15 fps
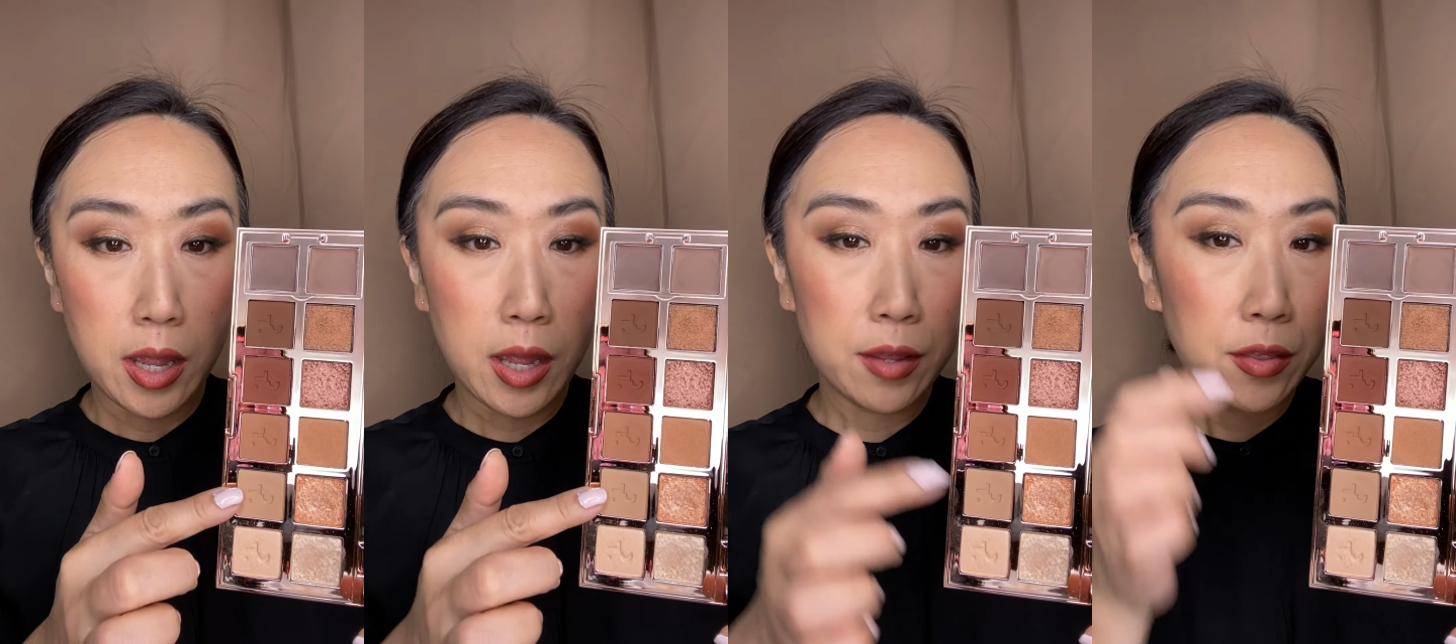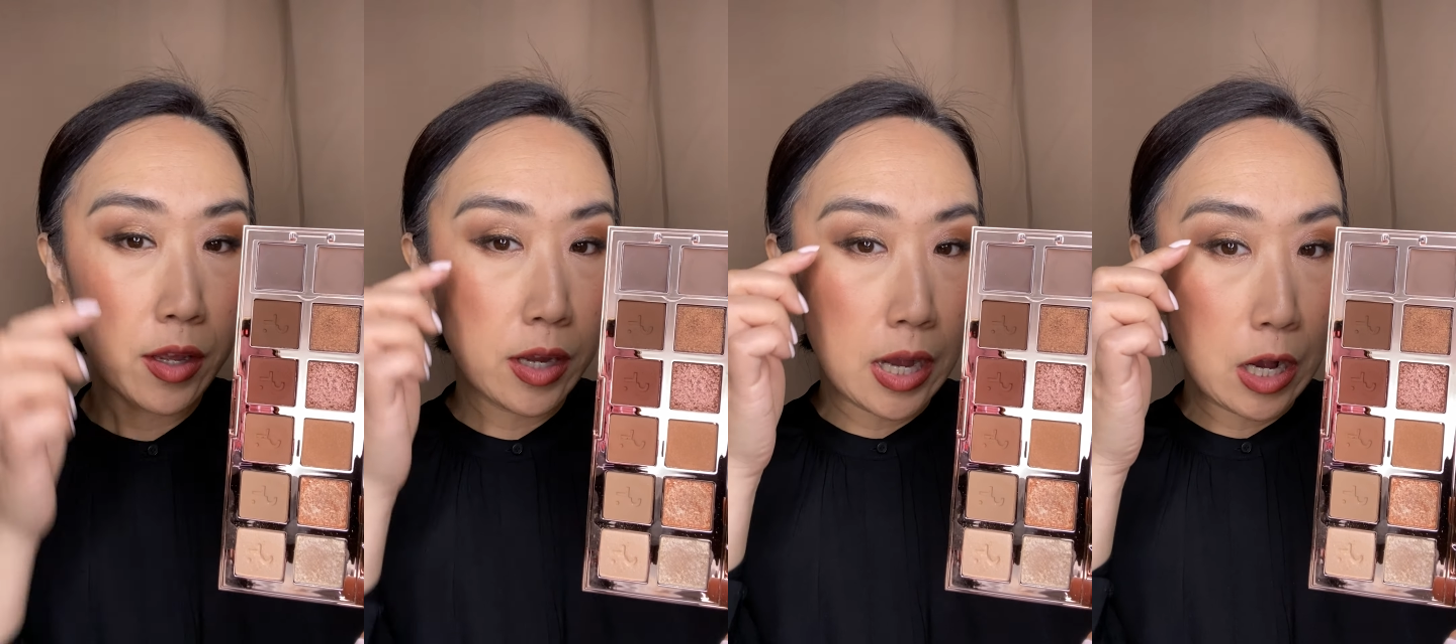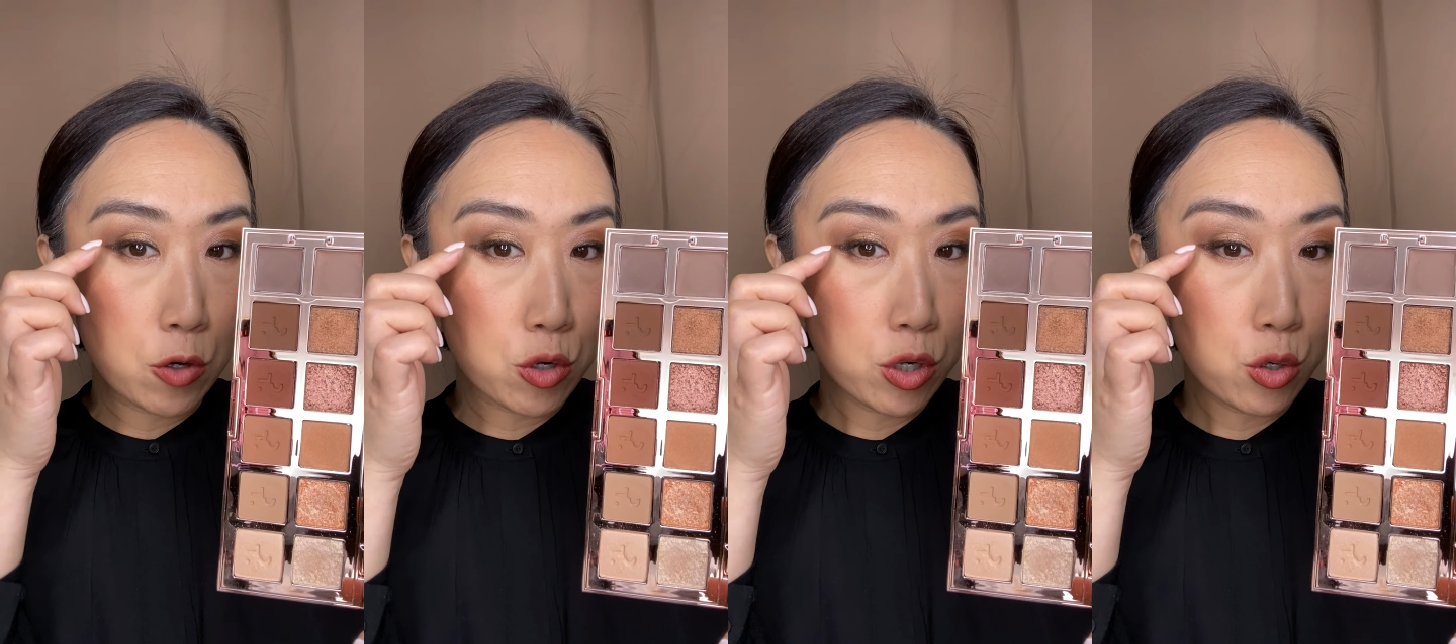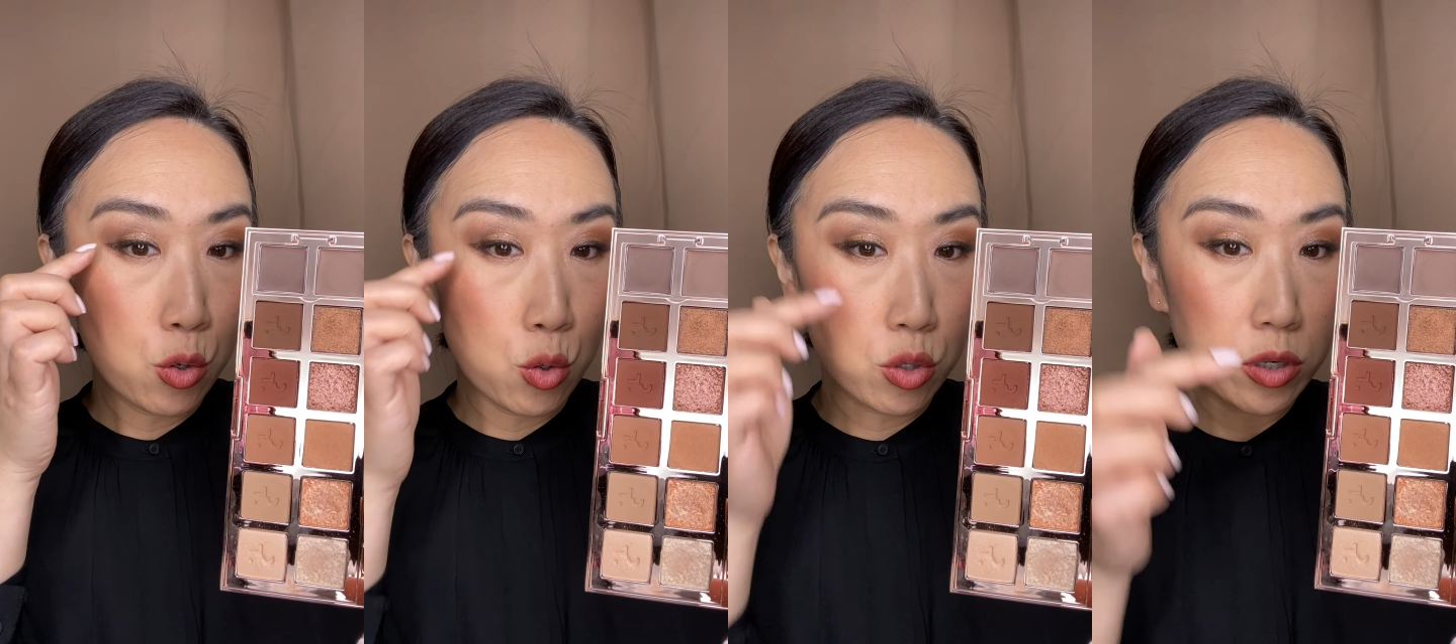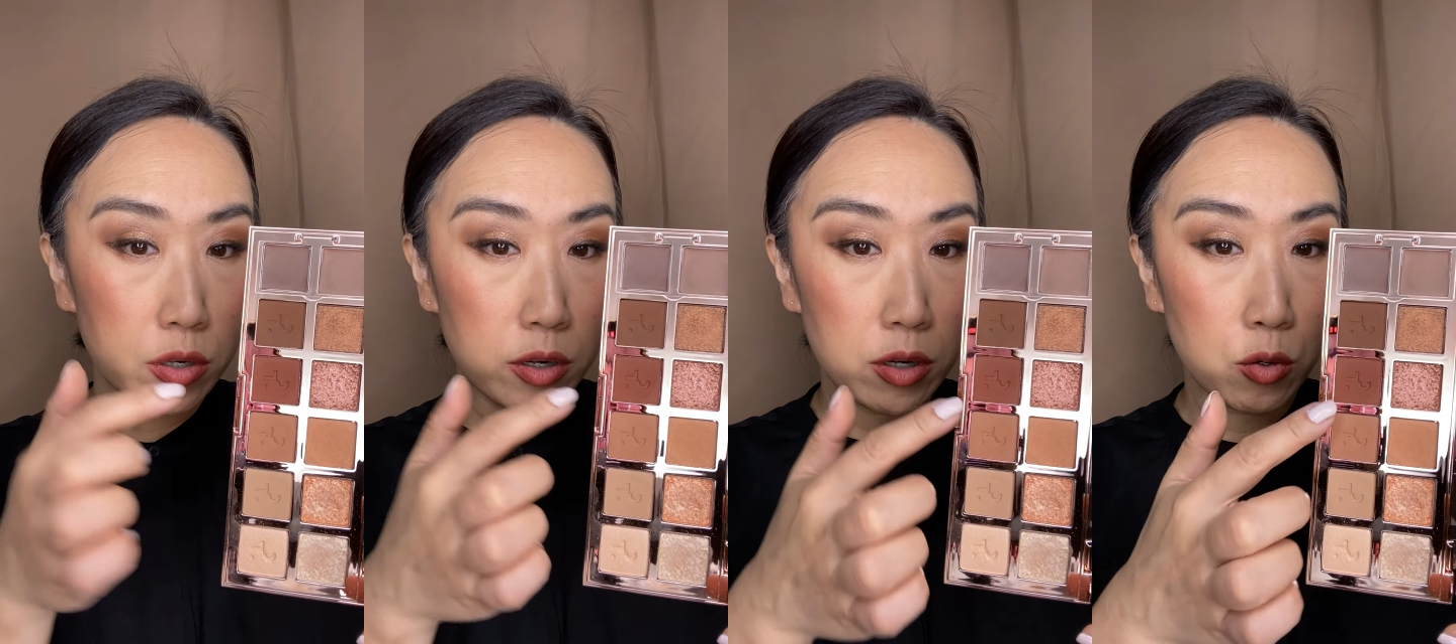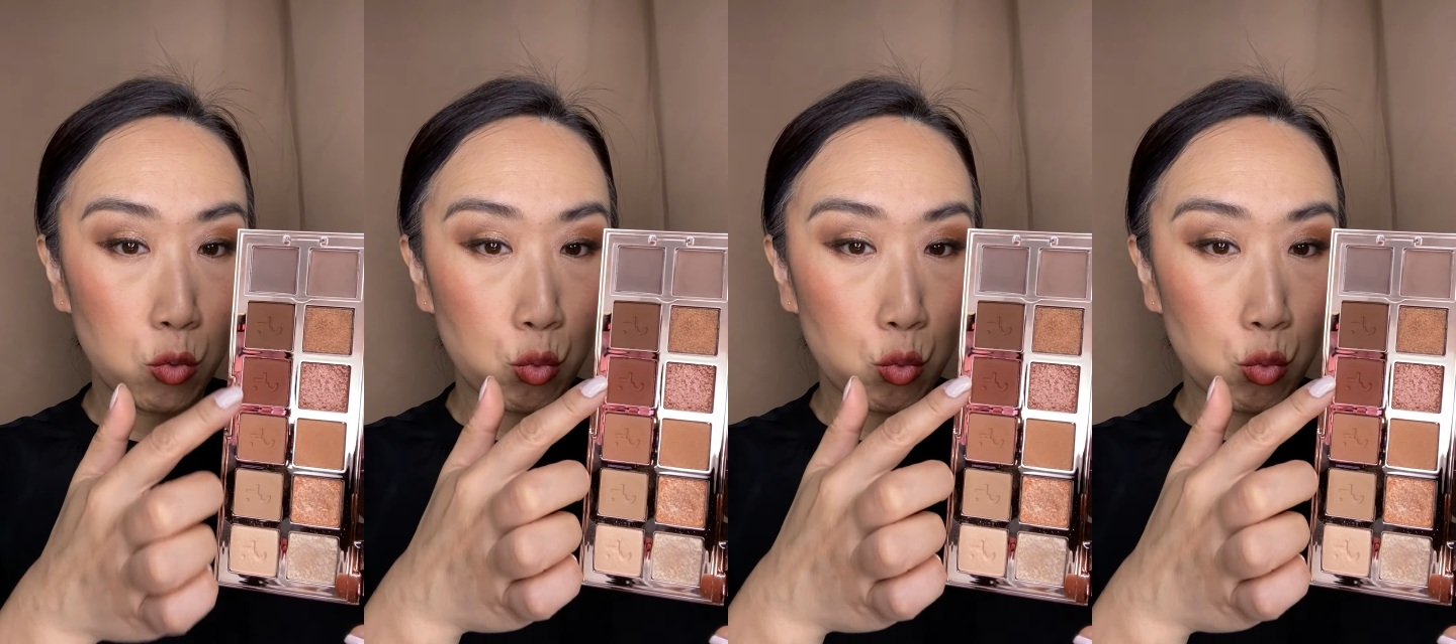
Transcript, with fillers: and the outer corner